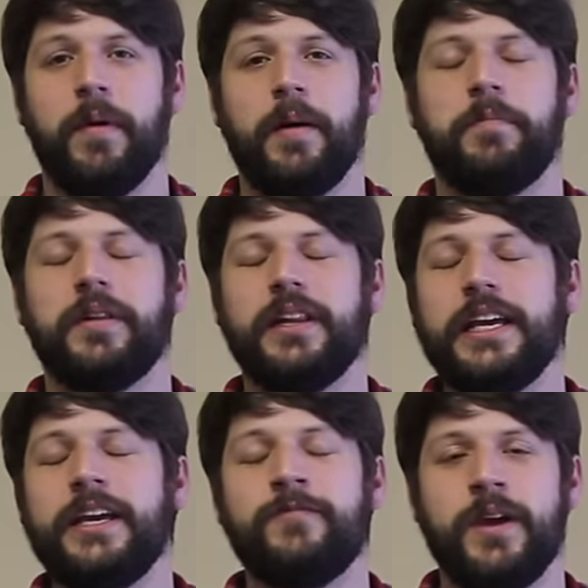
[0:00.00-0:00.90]
but
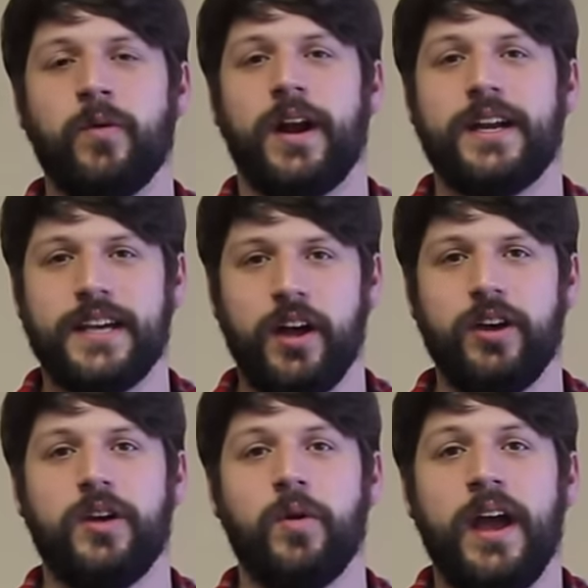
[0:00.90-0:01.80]
believe me when I
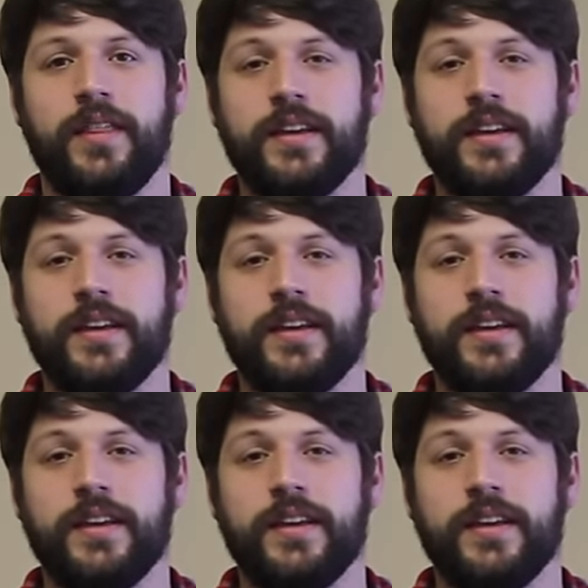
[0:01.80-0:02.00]
tell you,